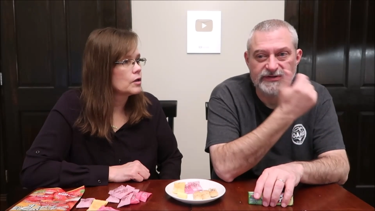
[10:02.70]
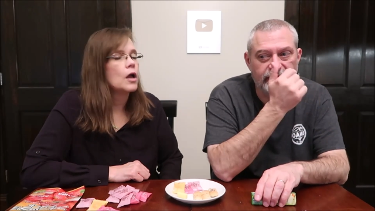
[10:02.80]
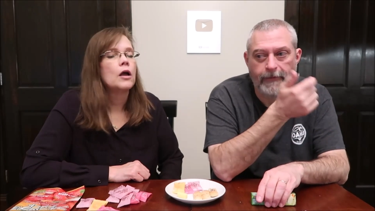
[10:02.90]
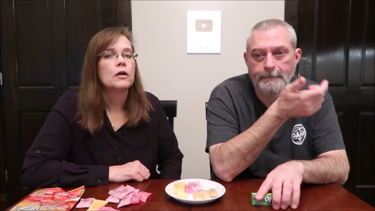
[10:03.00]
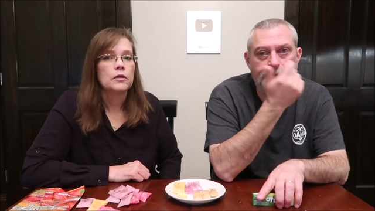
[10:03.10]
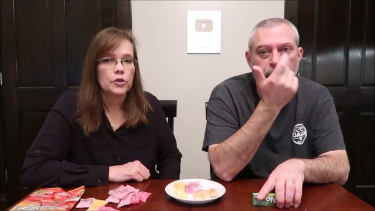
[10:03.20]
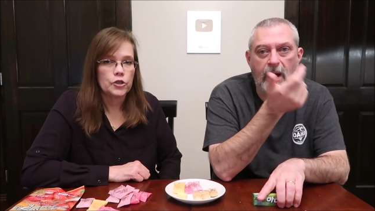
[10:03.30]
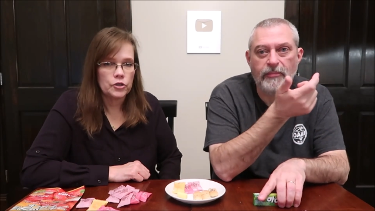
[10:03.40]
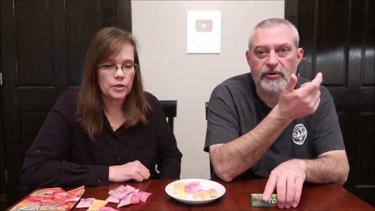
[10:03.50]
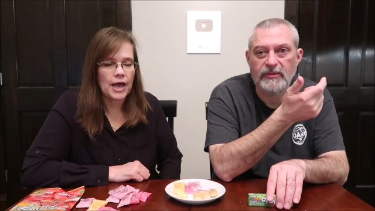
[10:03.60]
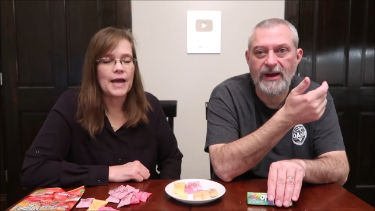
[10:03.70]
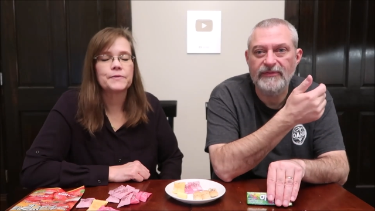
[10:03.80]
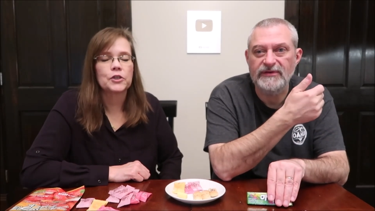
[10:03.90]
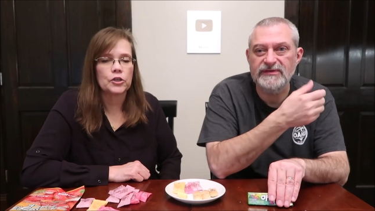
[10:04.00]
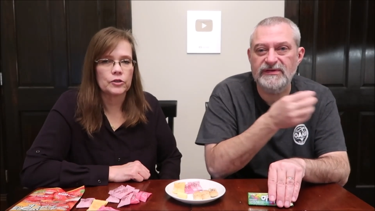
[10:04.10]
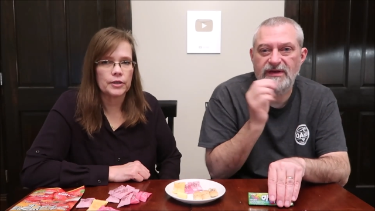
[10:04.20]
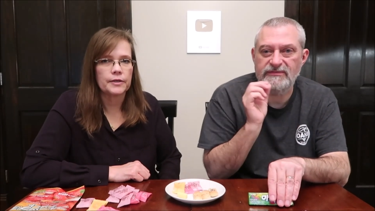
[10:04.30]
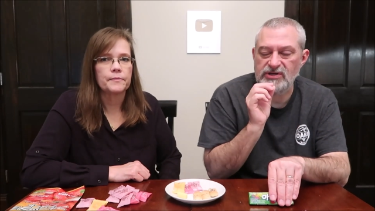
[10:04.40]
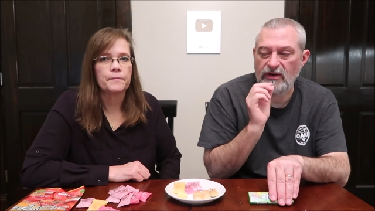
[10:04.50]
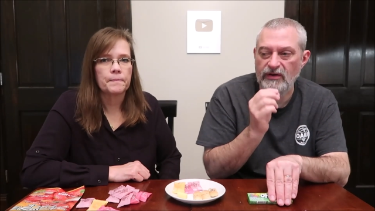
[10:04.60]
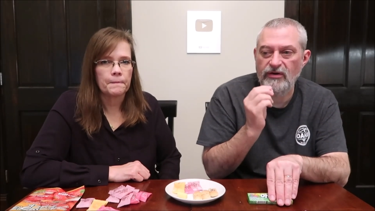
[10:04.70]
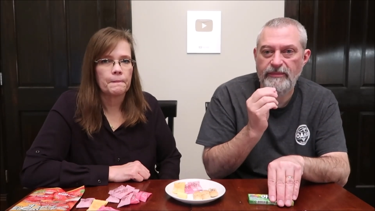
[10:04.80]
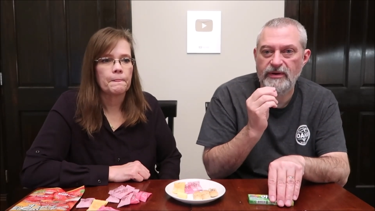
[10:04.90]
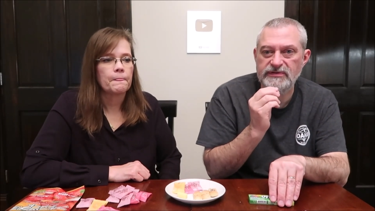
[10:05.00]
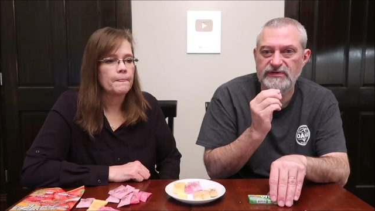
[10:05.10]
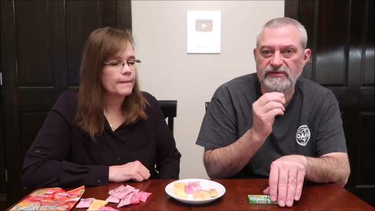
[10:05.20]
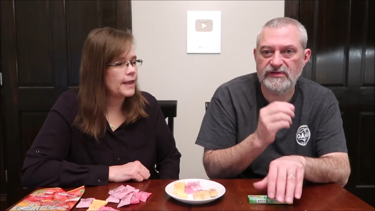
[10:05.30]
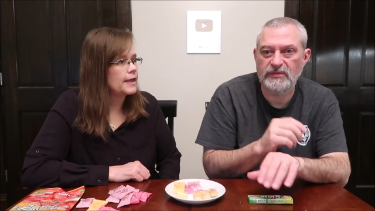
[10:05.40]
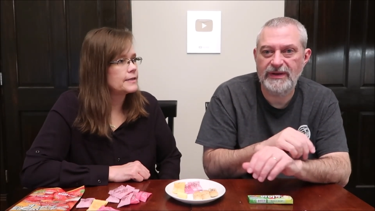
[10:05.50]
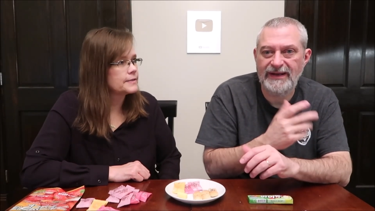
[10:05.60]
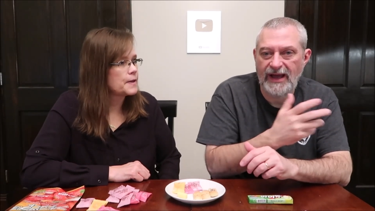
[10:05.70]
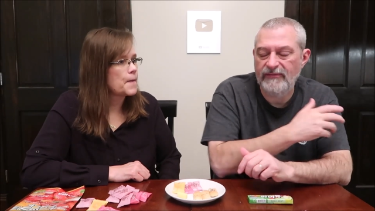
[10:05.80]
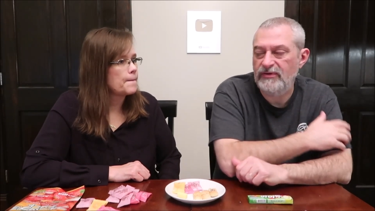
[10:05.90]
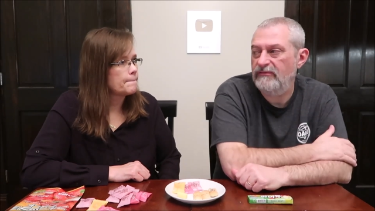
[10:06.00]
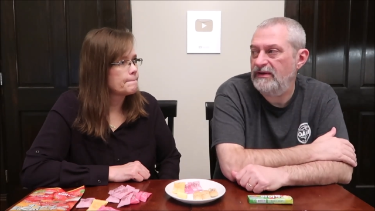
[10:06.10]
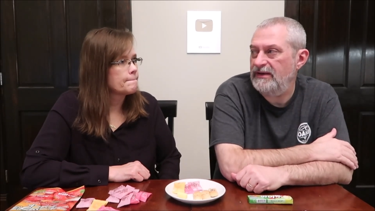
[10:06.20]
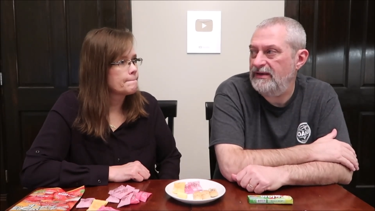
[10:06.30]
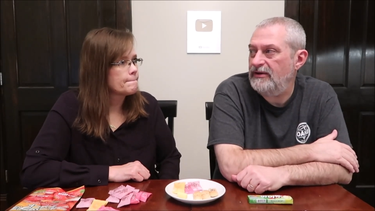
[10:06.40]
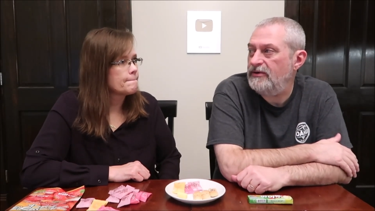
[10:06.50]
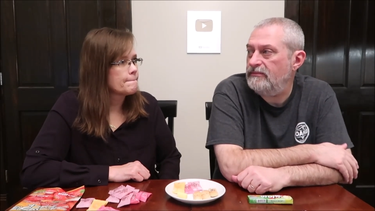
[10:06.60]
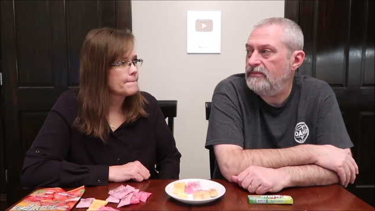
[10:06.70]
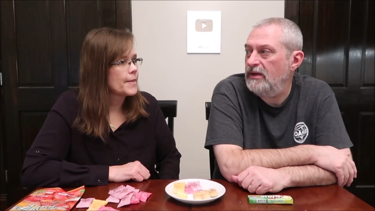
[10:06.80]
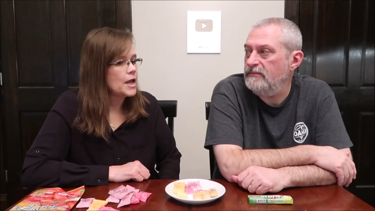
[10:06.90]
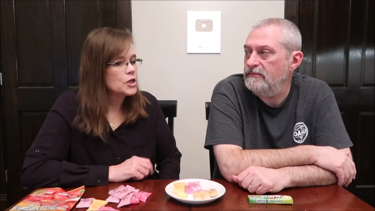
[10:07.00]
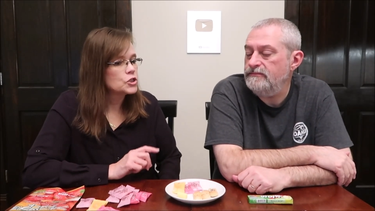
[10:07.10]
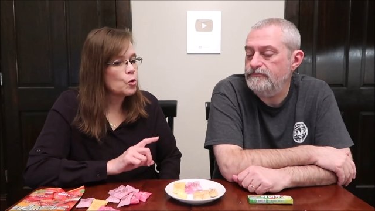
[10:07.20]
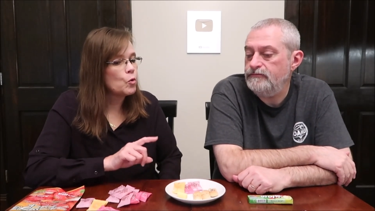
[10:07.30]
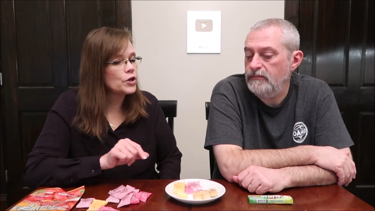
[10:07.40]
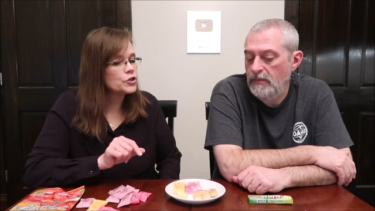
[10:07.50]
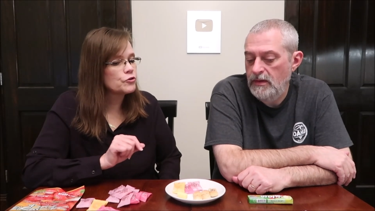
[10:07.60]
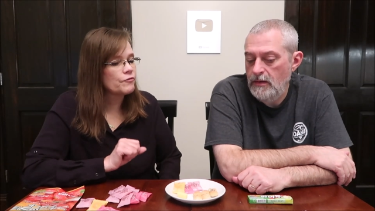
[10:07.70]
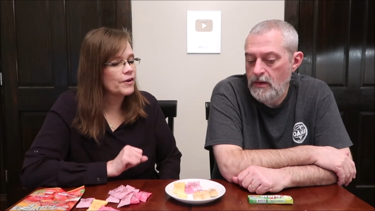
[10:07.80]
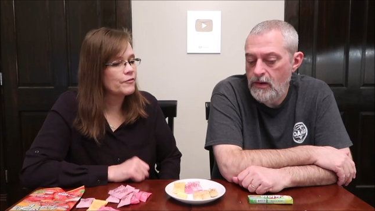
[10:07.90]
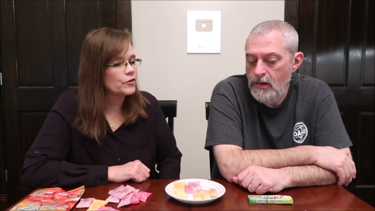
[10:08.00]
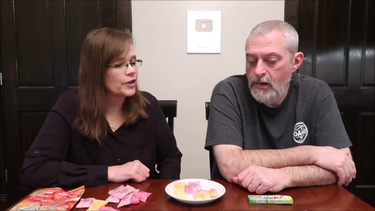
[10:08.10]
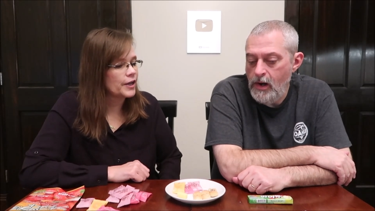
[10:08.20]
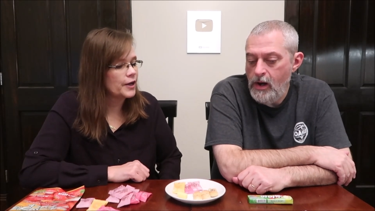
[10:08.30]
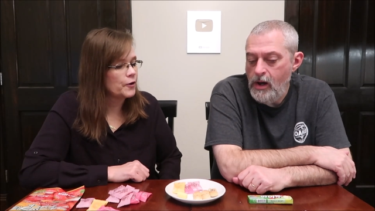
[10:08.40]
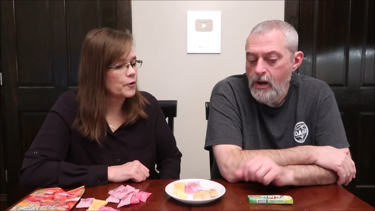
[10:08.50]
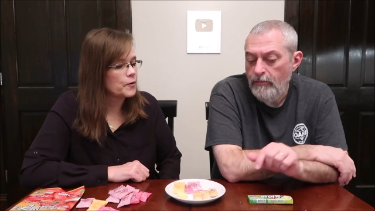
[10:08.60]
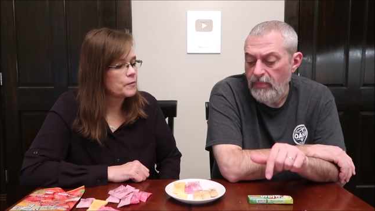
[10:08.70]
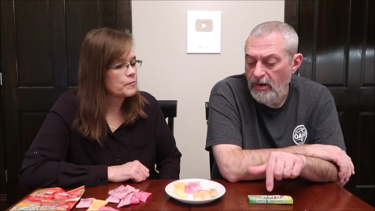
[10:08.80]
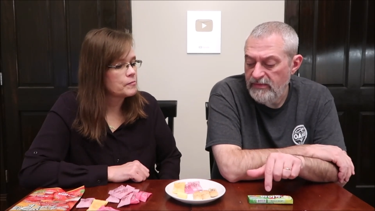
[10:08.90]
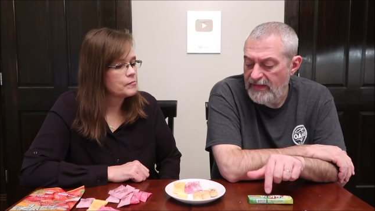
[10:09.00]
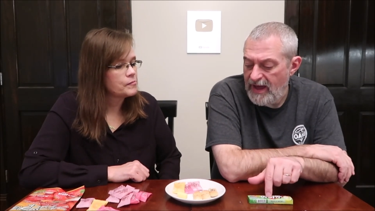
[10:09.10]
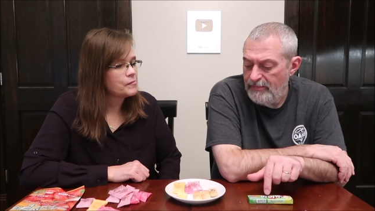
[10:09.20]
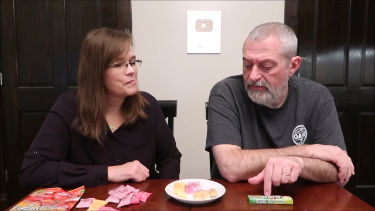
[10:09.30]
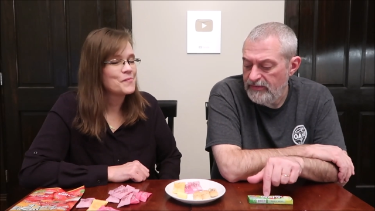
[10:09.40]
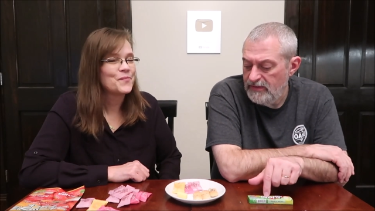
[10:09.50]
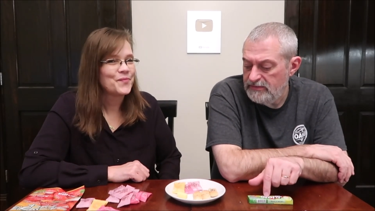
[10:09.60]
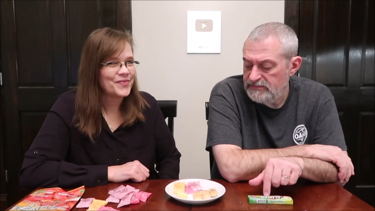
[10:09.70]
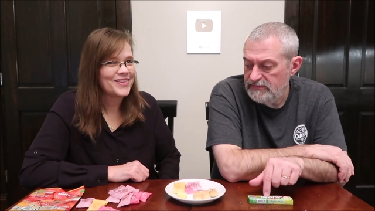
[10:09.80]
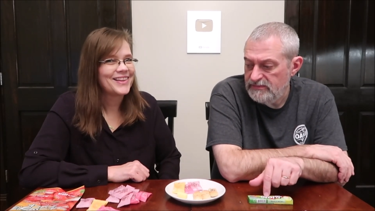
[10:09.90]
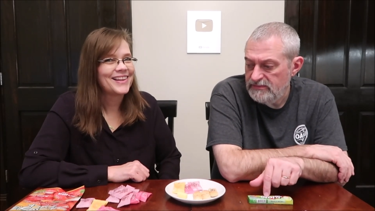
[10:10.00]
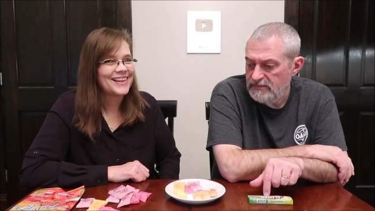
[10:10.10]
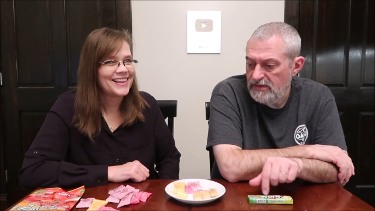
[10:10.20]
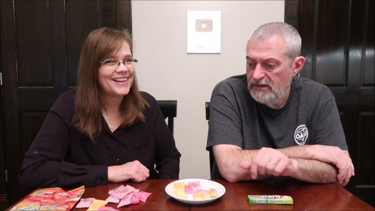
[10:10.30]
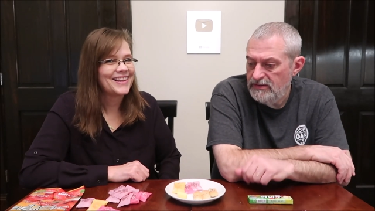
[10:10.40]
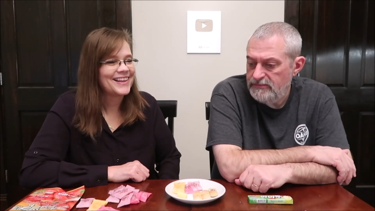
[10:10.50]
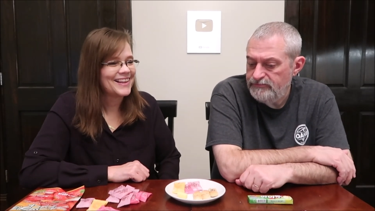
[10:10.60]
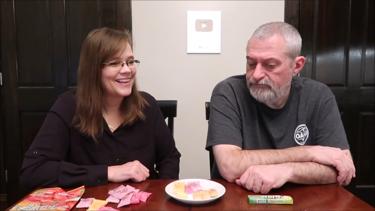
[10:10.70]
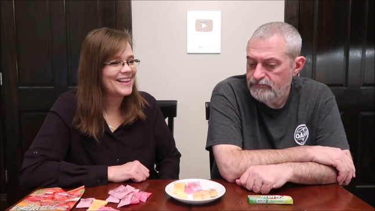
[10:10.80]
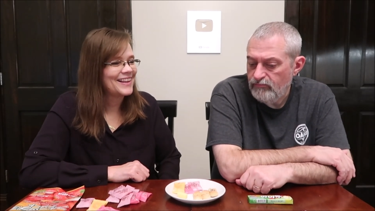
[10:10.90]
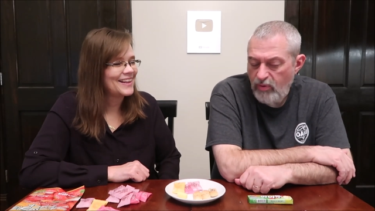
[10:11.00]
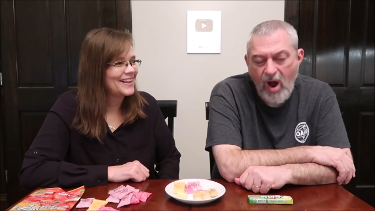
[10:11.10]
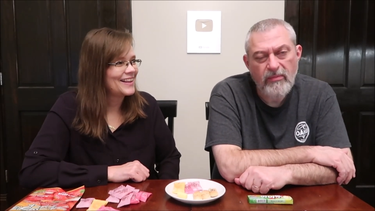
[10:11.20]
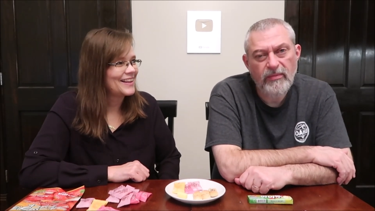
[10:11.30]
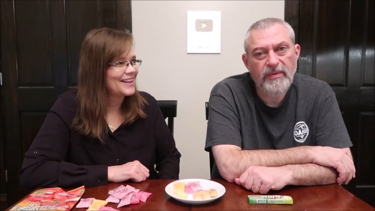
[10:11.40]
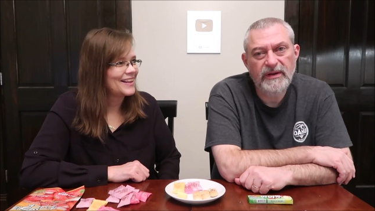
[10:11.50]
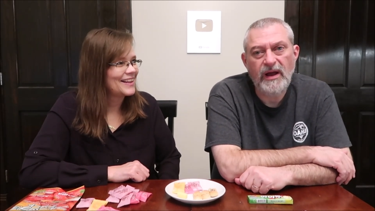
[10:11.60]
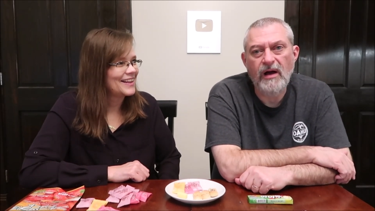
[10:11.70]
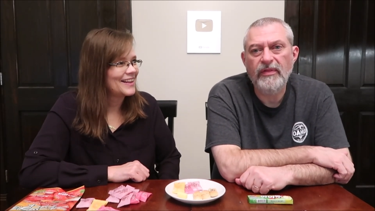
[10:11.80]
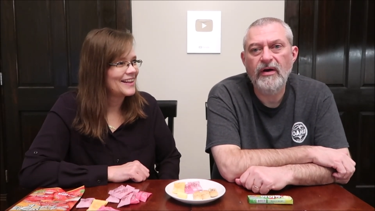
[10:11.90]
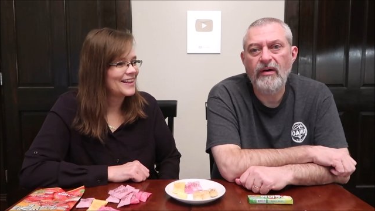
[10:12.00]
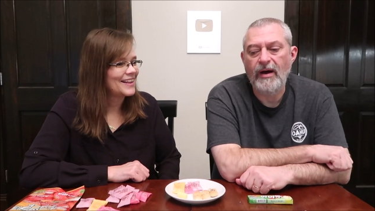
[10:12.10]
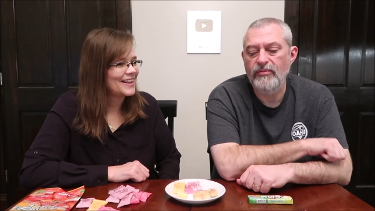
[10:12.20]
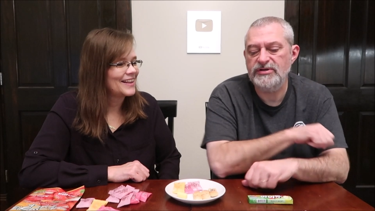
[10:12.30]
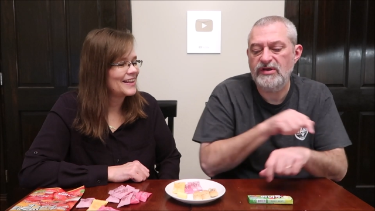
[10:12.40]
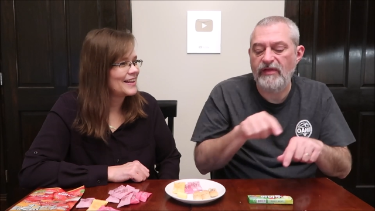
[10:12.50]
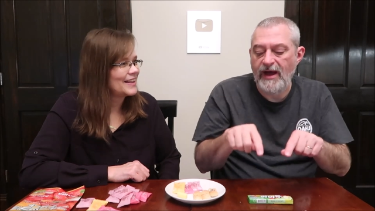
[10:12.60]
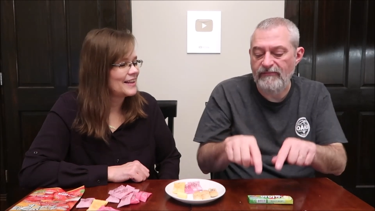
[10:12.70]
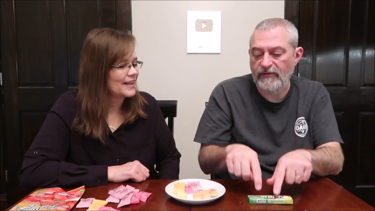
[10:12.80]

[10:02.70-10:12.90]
Speaker 1: just pop on your mouth and just Absolutely. get you a little burst of Yes. sweet after you've eaten dinner. Yeah.
Speaker 2: So what is your favorite thing here?
Speaker 1: Probably the apple things. Um, probably. Although I wish that